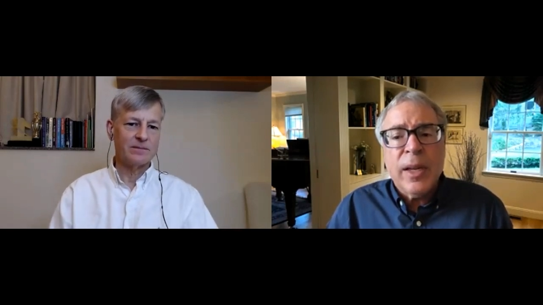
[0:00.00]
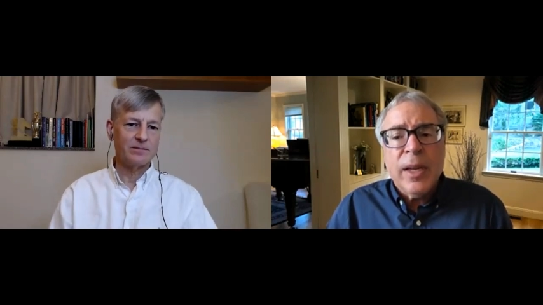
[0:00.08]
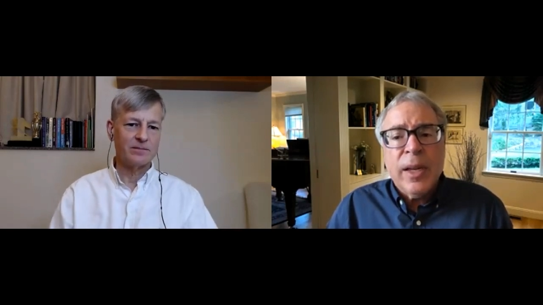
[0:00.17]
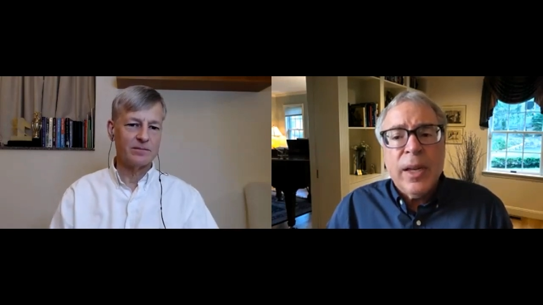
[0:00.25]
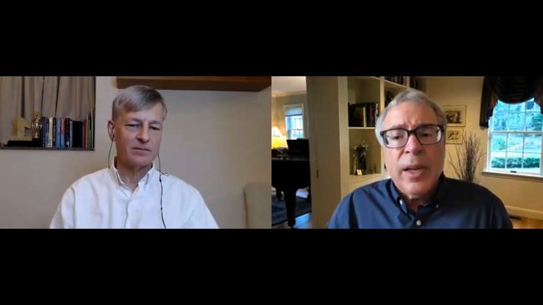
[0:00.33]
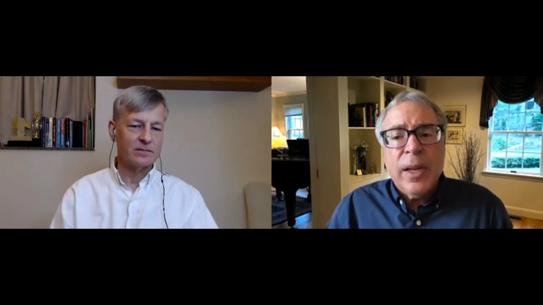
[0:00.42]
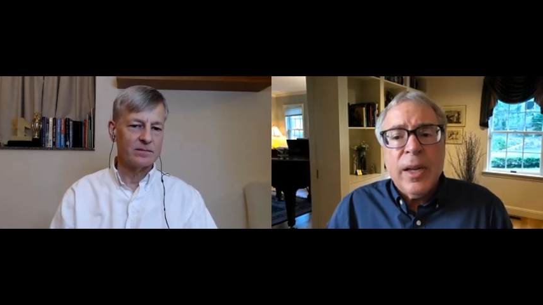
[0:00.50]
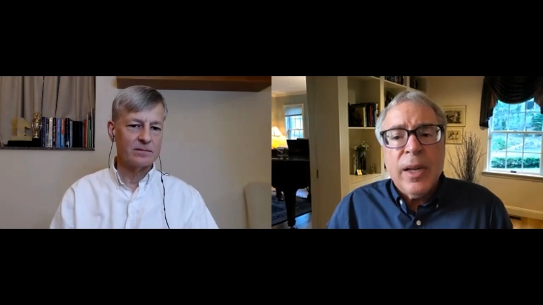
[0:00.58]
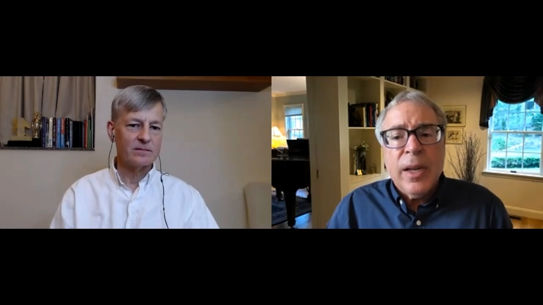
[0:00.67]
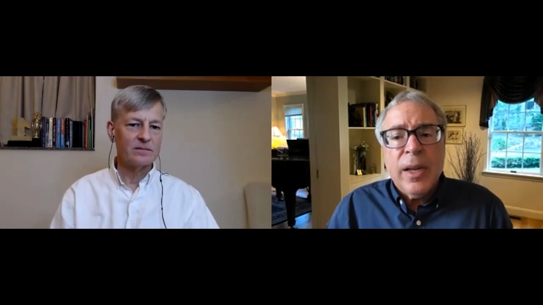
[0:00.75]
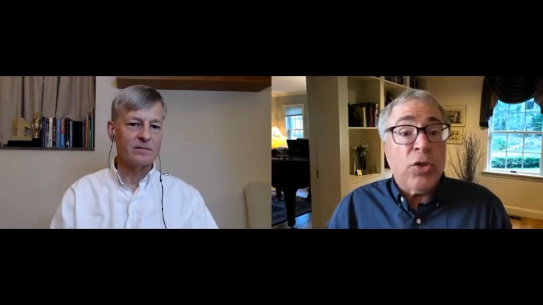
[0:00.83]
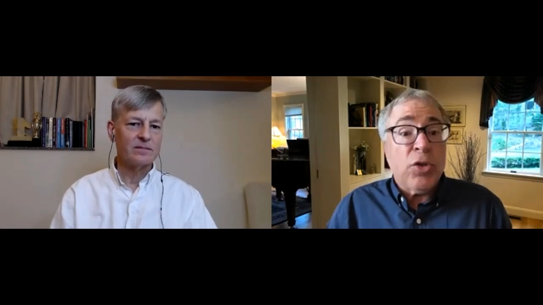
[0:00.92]
Speaker 1: a
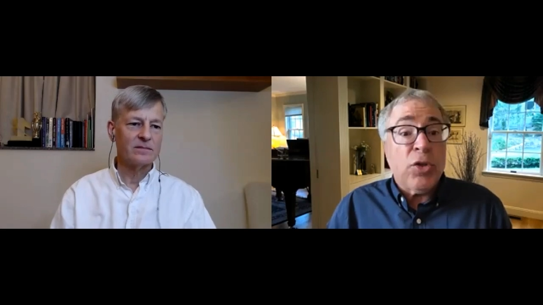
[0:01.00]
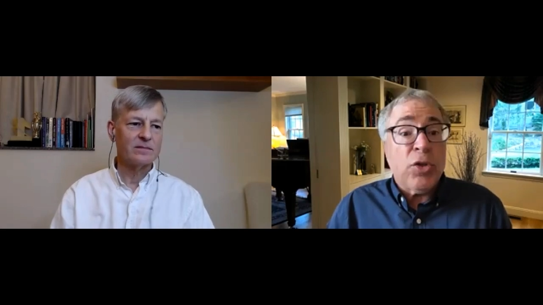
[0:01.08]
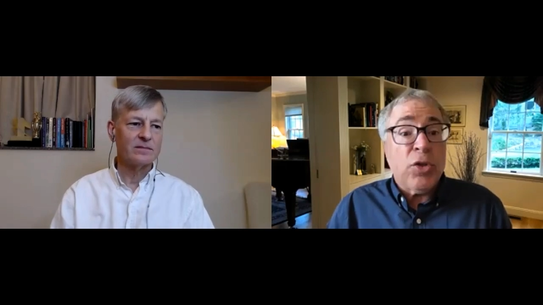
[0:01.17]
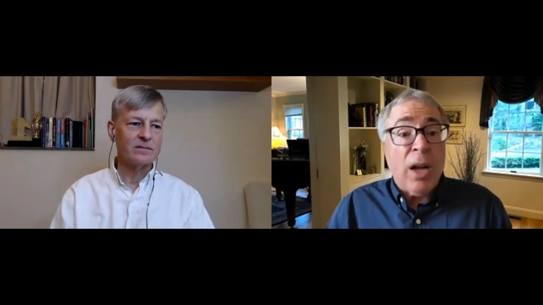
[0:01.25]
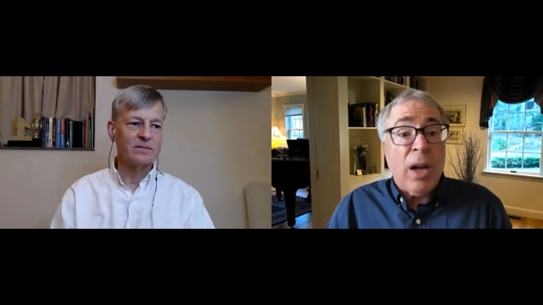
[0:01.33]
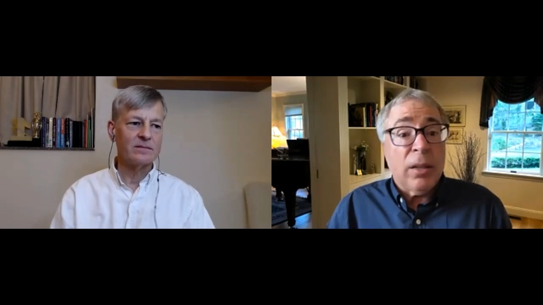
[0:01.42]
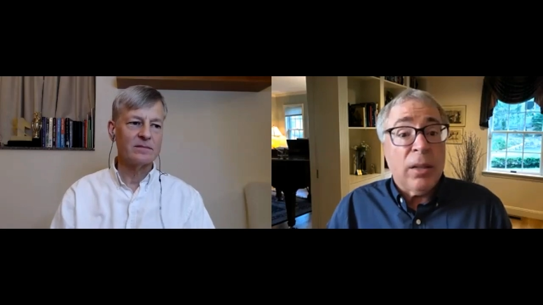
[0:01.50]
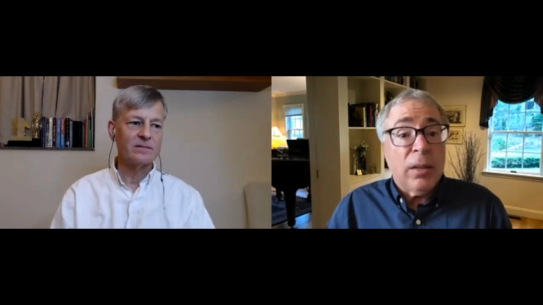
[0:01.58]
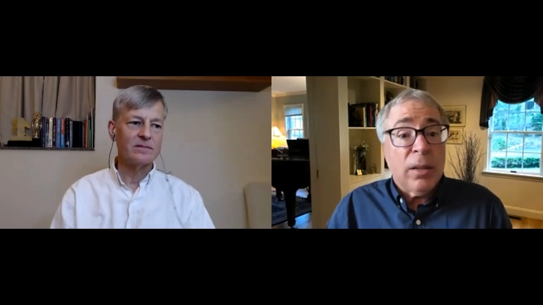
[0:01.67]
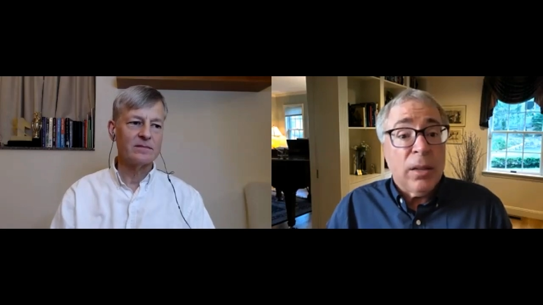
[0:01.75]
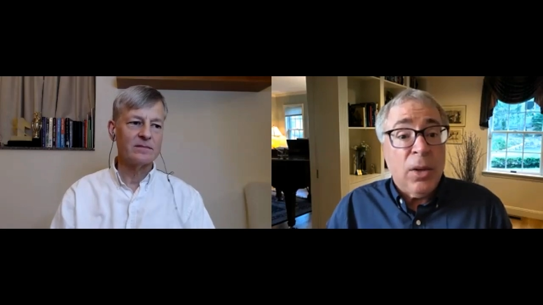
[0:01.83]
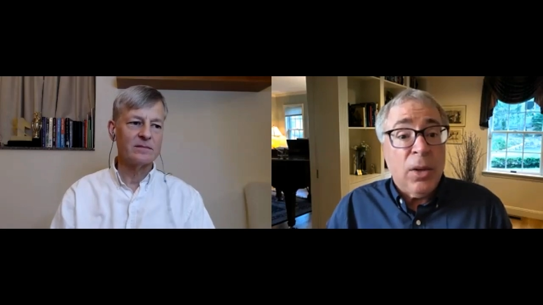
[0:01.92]
generic drug,
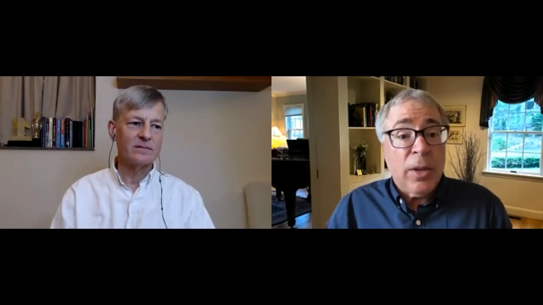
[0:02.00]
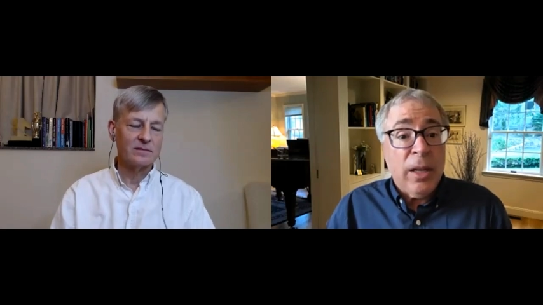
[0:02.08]
okay?